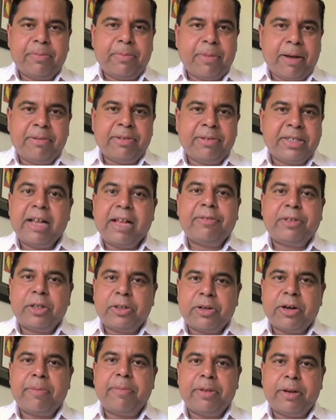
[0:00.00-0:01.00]
a
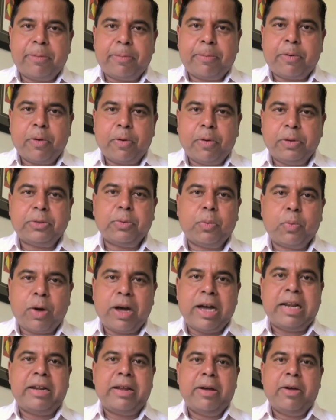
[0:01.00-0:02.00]
self-determined approach,
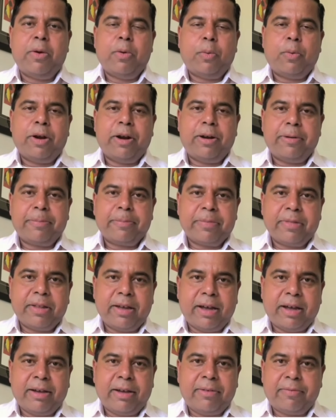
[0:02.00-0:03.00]
one where
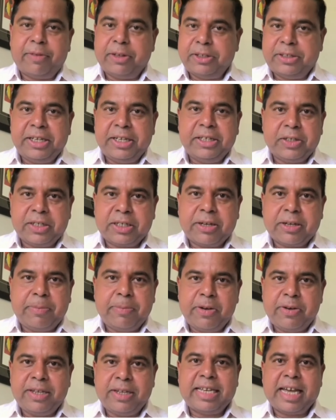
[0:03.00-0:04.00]
First Nations
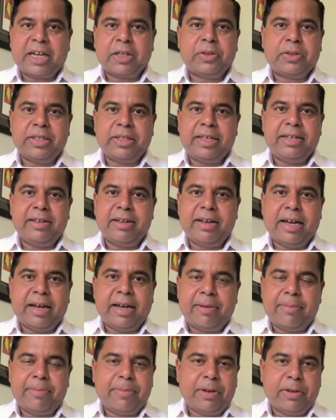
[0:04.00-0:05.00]
communities actually
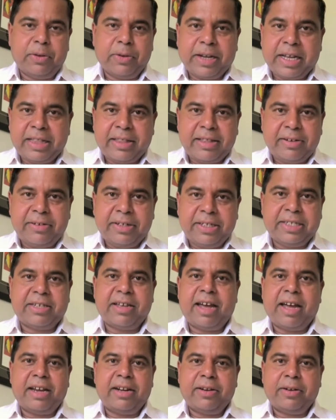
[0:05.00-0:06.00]
look at their
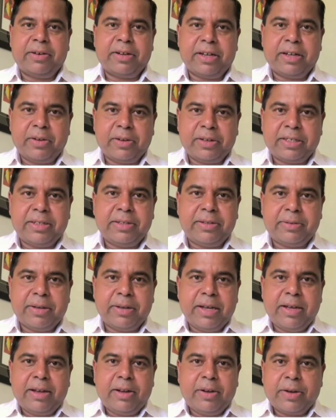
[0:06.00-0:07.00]
design, look
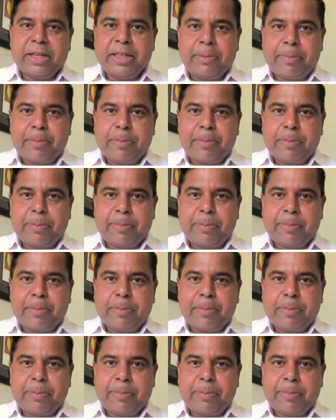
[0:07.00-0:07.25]
at the